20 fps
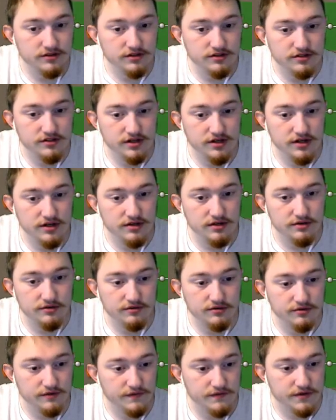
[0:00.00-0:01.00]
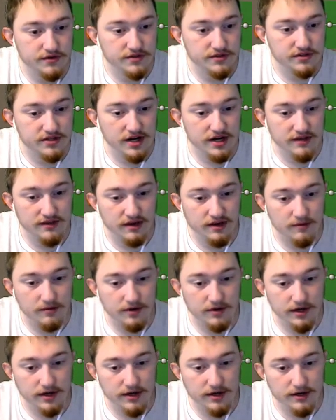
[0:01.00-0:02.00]
see sort of the state that we're
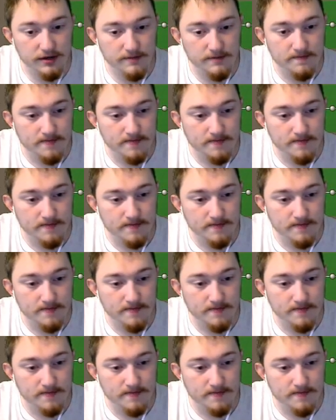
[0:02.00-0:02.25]
in.